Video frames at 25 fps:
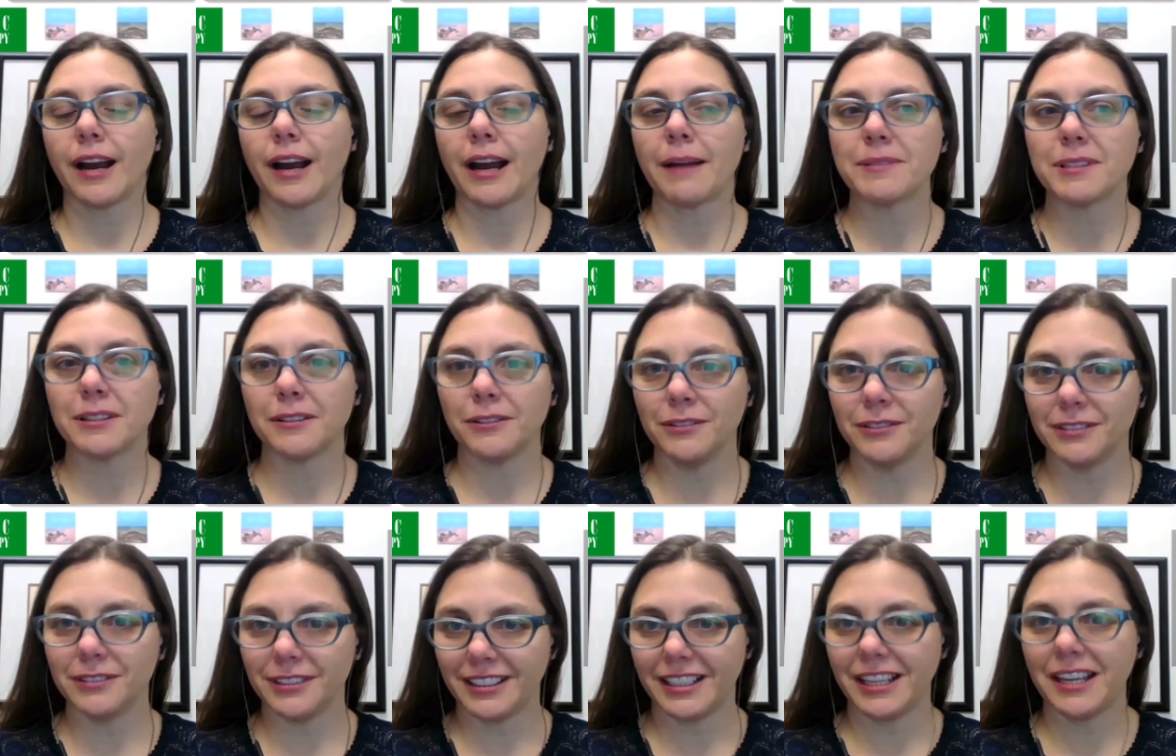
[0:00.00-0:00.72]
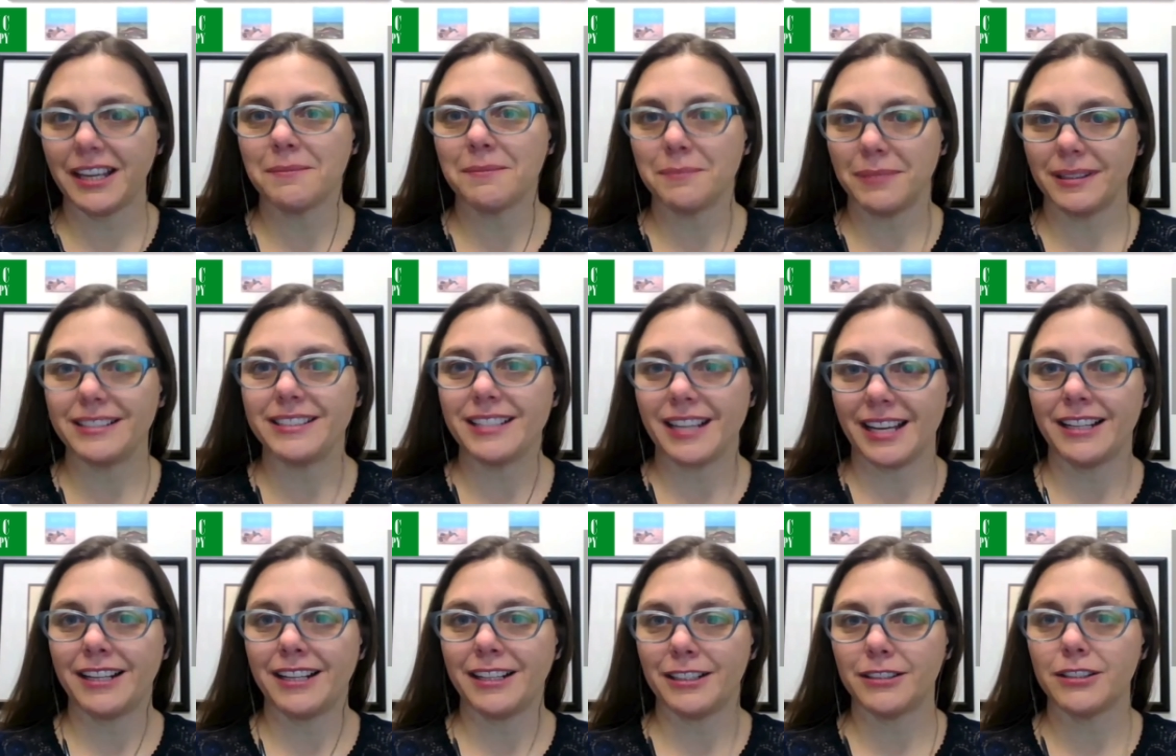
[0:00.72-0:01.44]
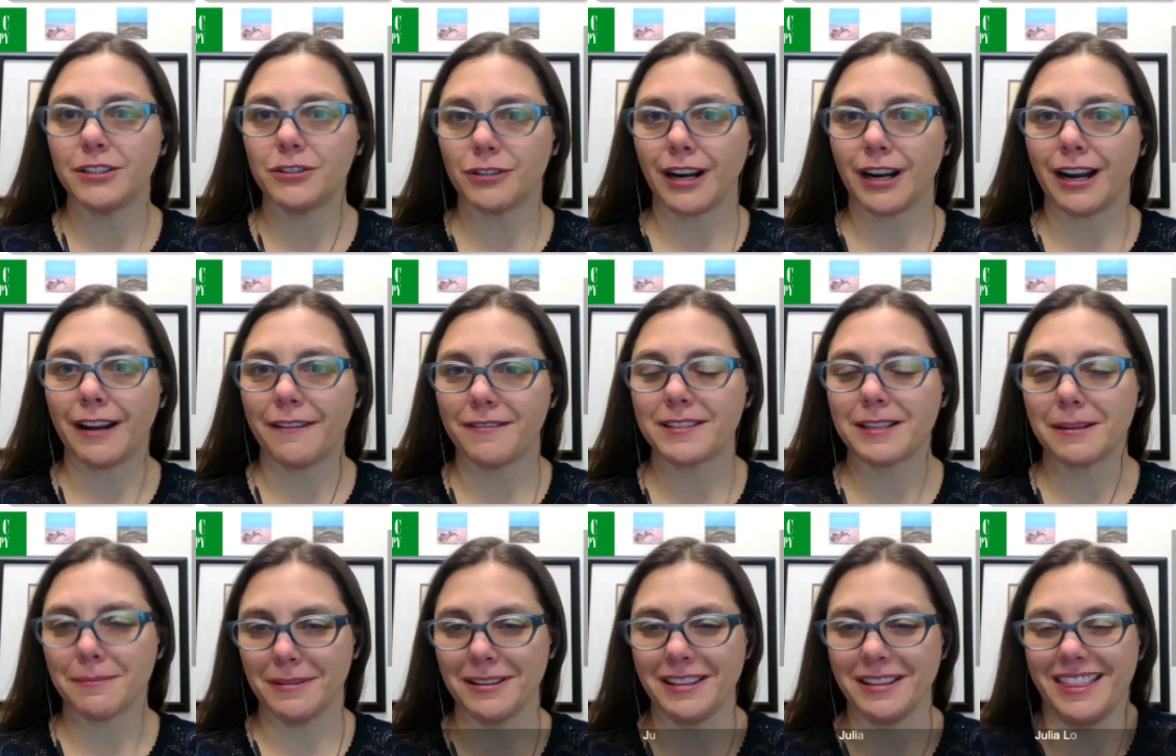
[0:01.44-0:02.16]
absolutely can be data to drive
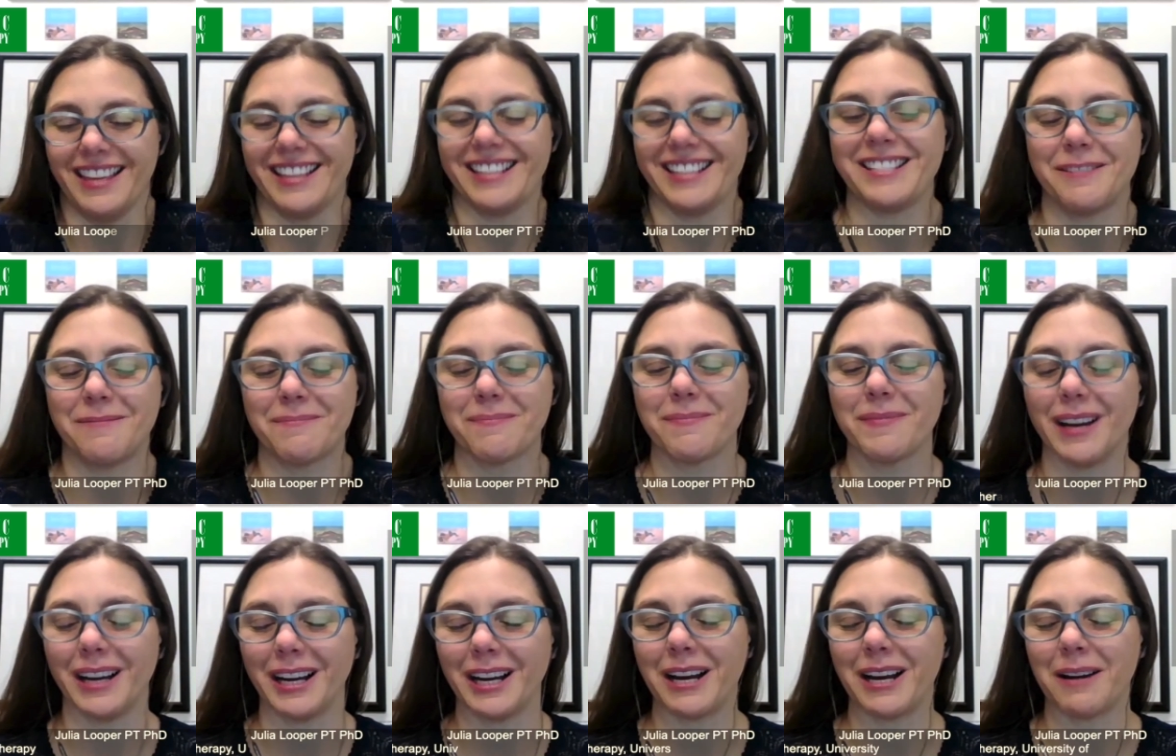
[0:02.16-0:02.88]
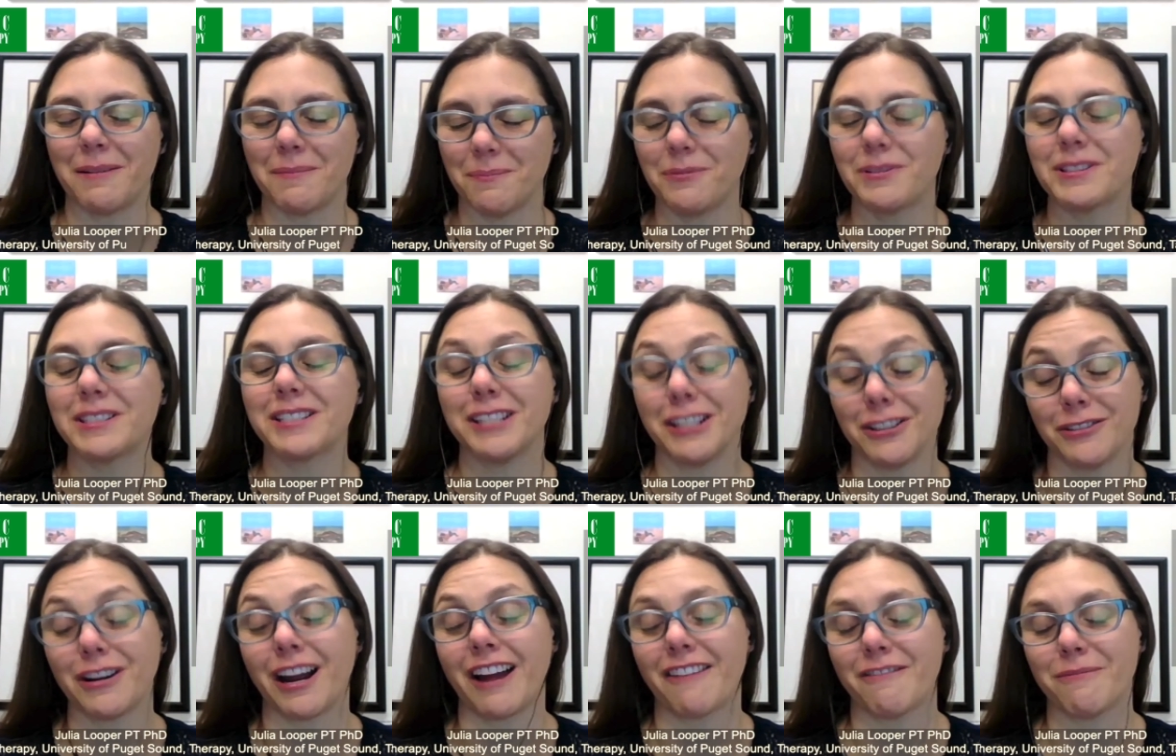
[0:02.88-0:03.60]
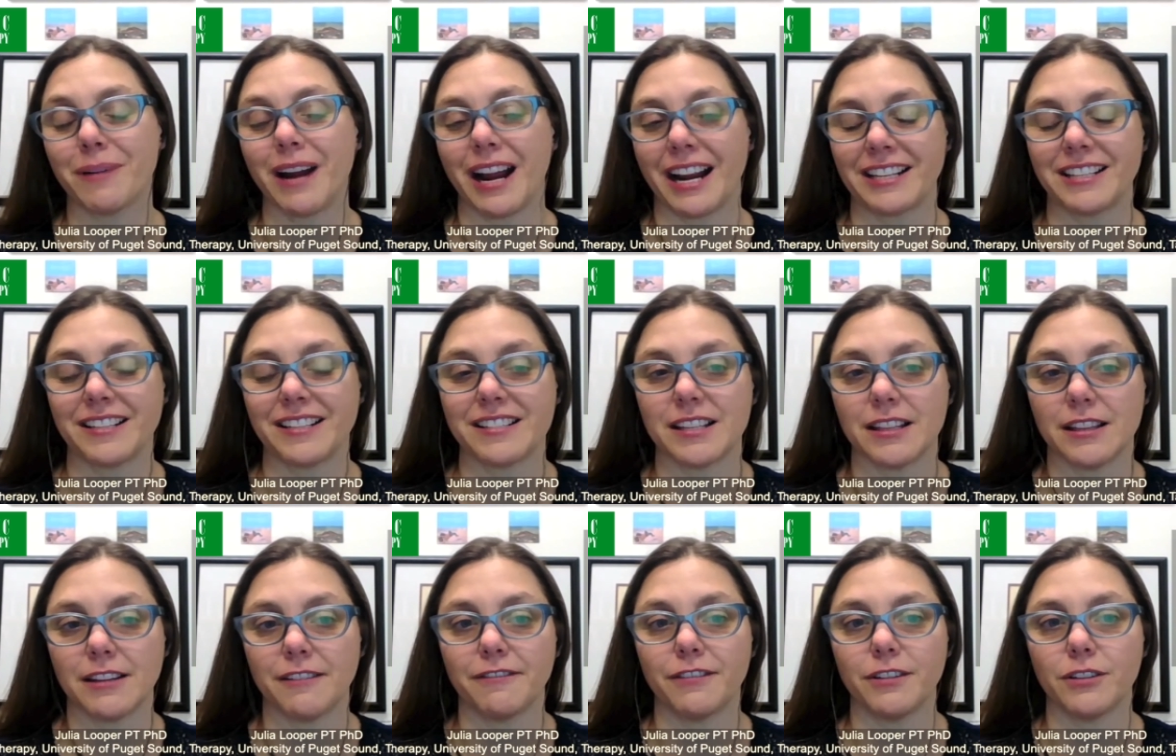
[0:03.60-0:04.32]
some of this, uh, to drive practice in
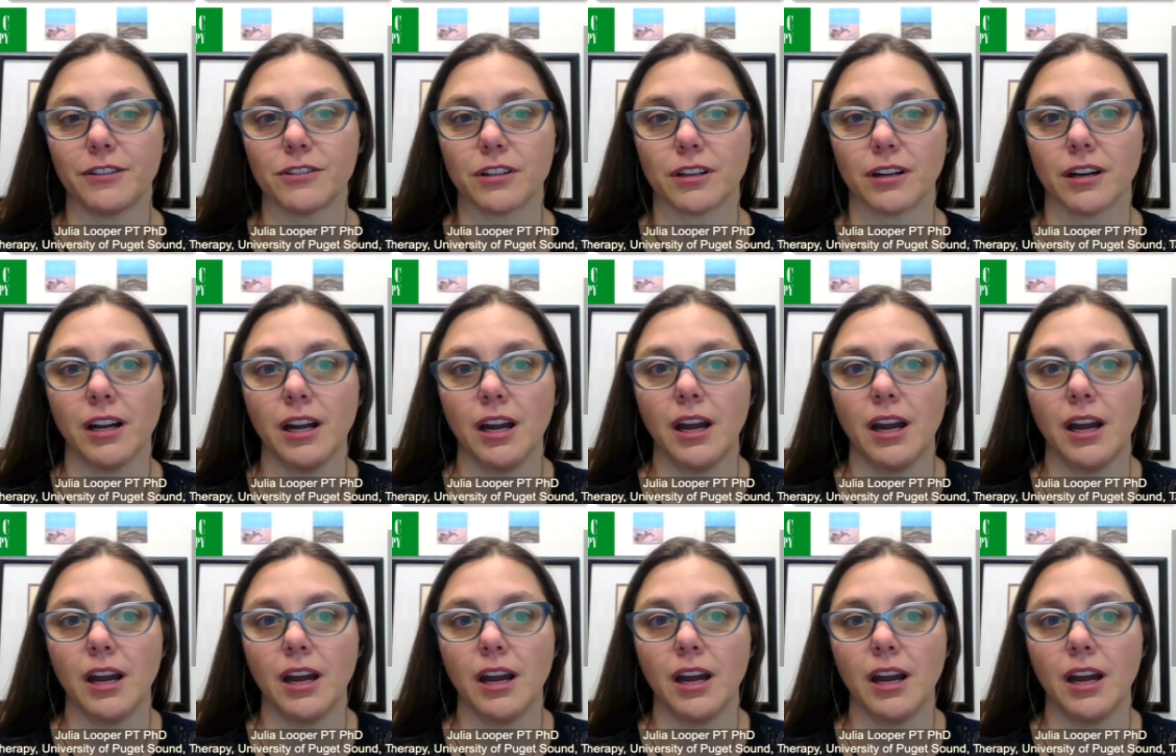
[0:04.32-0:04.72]
the future.